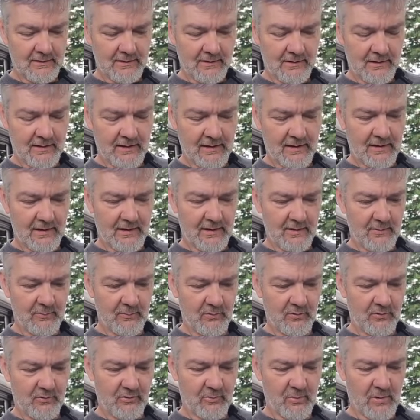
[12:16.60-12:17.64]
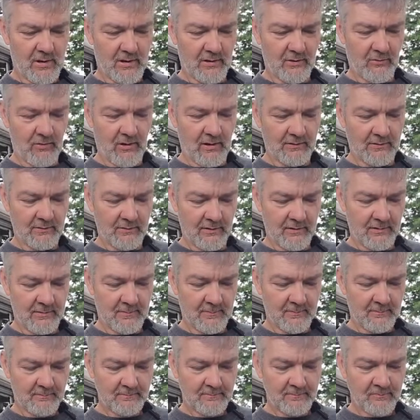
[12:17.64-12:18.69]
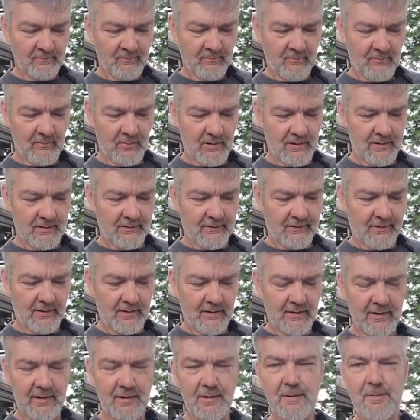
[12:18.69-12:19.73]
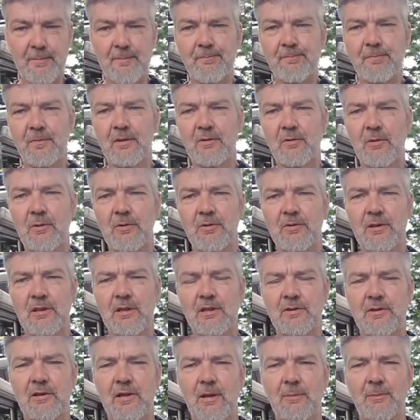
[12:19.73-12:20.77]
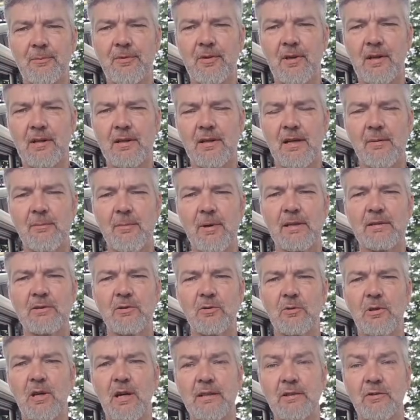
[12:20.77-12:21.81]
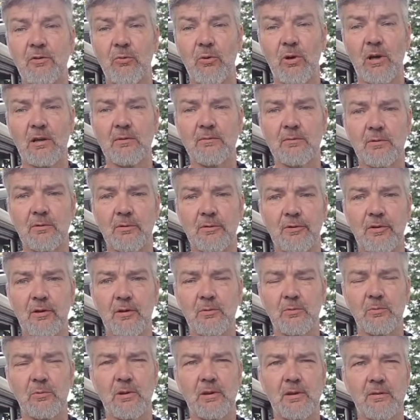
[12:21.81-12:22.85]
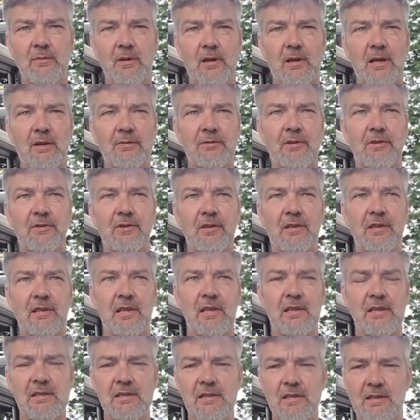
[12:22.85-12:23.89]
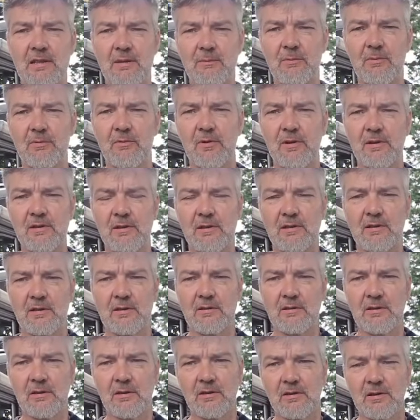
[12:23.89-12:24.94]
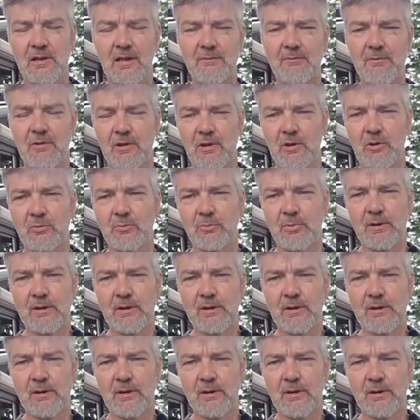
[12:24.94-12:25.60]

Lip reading: It's quite grand, but so it's a nice campsite, and they do late arrival, so they left us a key and everything in a little envelope.